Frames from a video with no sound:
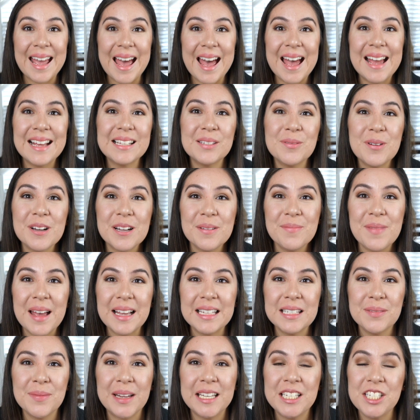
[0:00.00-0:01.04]
guys, welcome
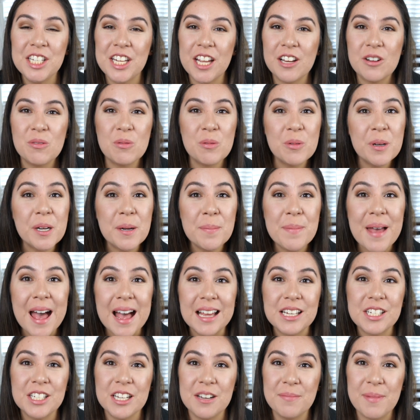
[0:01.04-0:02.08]
back to my channel. We're
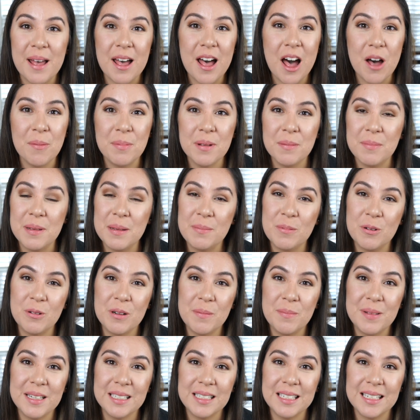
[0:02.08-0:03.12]
passionate about helping people
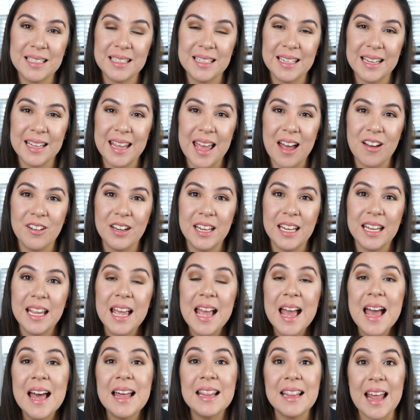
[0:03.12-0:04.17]
with business and
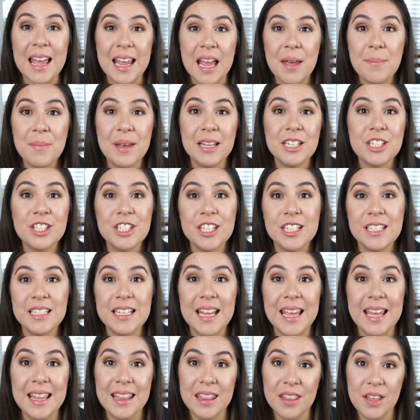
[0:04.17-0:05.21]
accounting. Like I mentioned
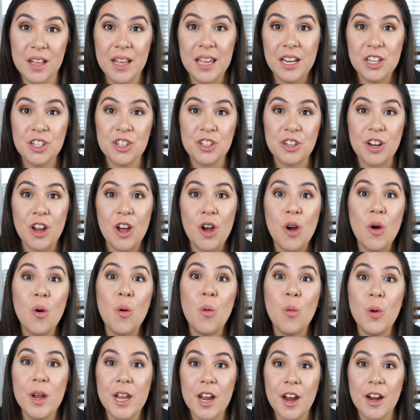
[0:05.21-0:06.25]
in the intro,
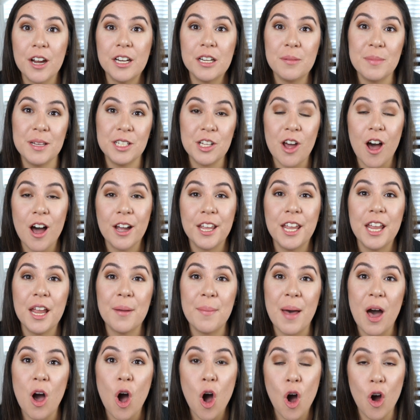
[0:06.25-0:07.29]
we are going to be talking
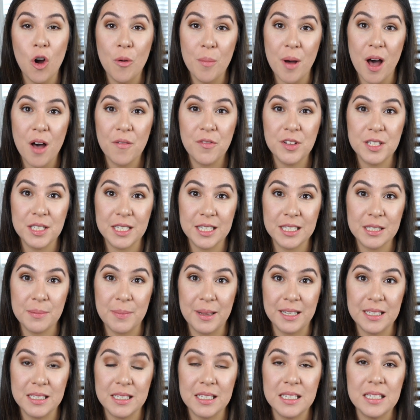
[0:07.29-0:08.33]
about home office
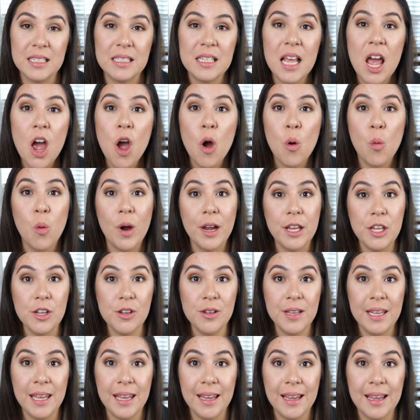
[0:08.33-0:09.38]
expenses, what
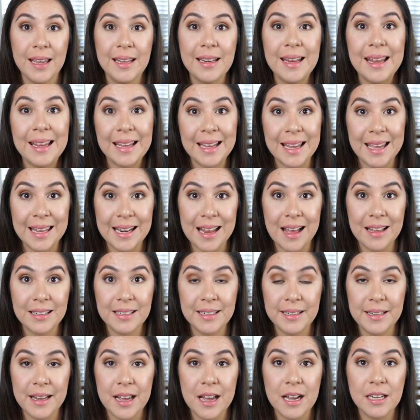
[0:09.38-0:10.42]
you can and cannot
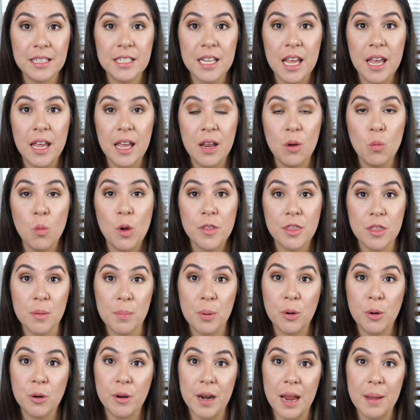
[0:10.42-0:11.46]
deduct, and what the
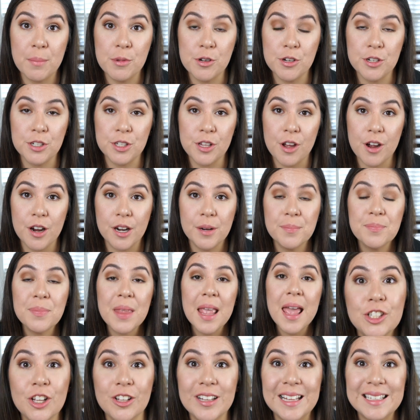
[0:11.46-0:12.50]
parameters are.
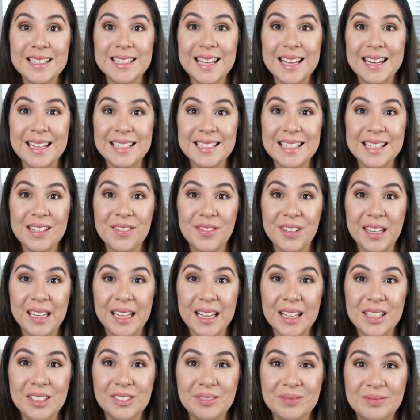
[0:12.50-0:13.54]
So let's get into the
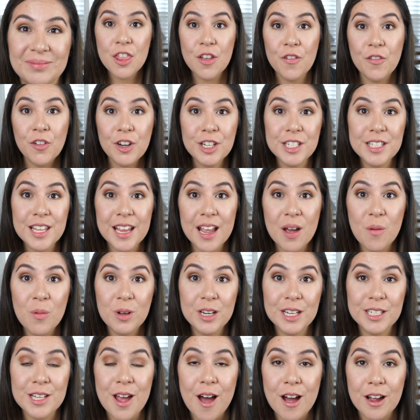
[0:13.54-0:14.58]
video. The first thing I
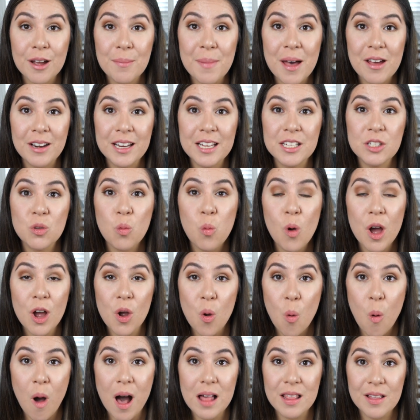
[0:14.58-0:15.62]
want to talk about is what
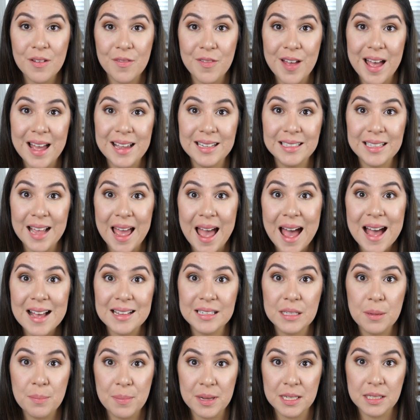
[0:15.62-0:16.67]
qualifies
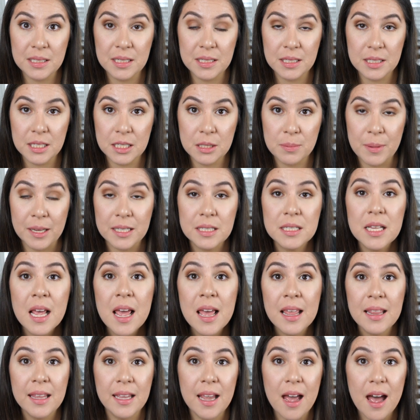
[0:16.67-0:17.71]
as a business expense.
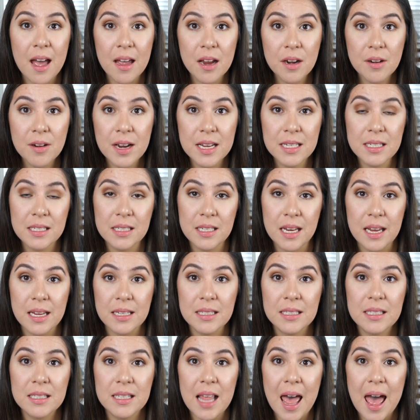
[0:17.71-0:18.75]
The IRS
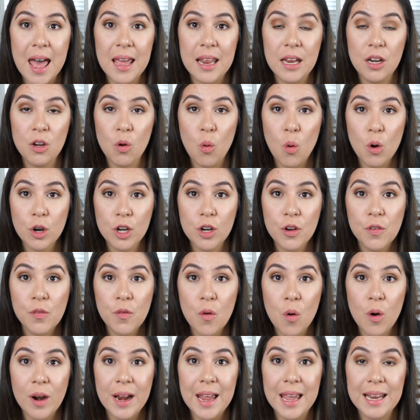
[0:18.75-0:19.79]
states that in order
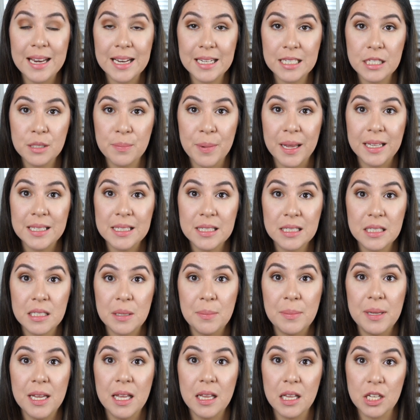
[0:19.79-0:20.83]
for an expense to
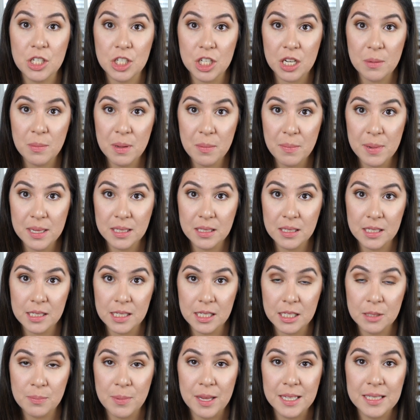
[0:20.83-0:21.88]
be a legitimate business
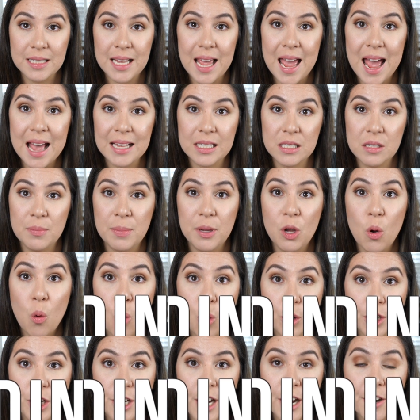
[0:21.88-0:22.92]
expense, it has to be
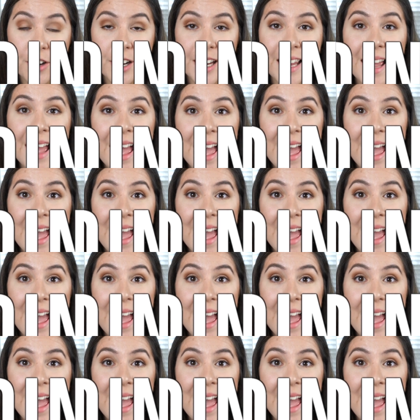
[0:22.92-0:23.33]
ordinary